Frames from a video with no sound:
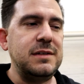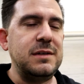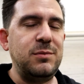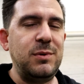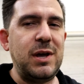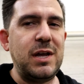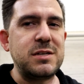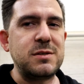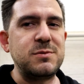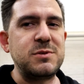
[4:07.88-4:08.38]

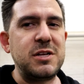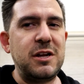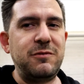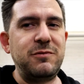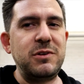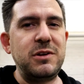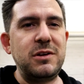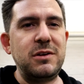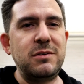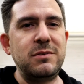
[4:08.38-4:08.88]
we got some stuff
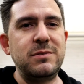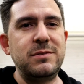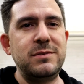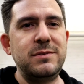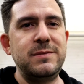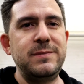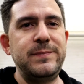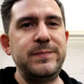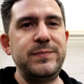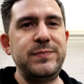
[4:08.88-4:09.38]
to do.
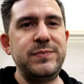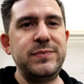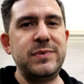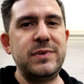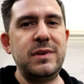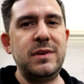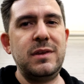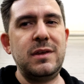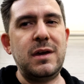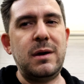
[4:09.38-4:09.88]

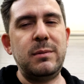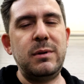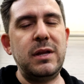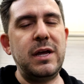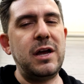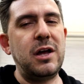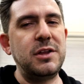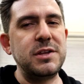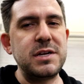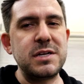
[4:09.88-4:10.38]
I'm going to
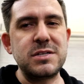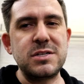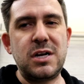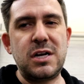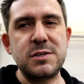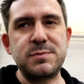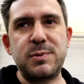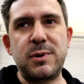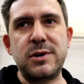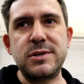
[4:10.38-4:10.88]
lay all the
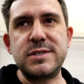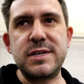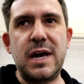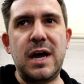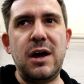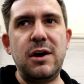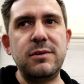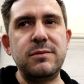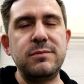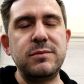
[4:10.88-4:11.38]
exhaust parts
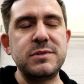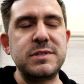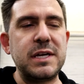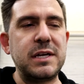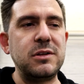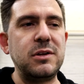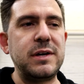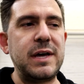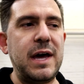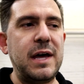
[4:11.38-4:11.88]
out, we'll take
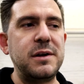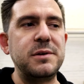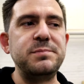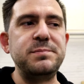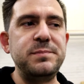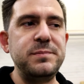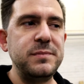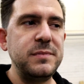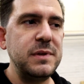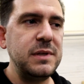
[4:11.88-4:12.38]
a look at
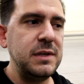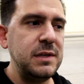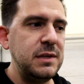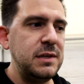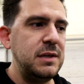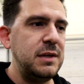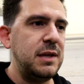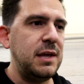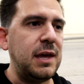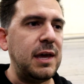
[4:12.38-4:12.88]
them,
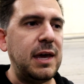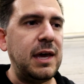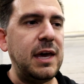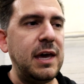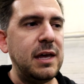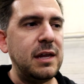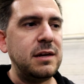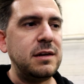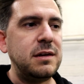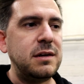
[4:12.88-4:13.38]

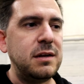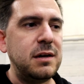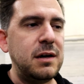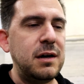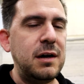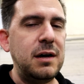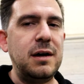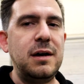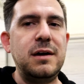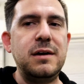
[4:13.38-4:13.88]
and
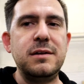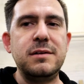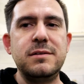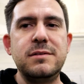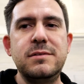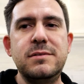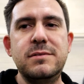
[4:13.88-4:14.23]
yeah.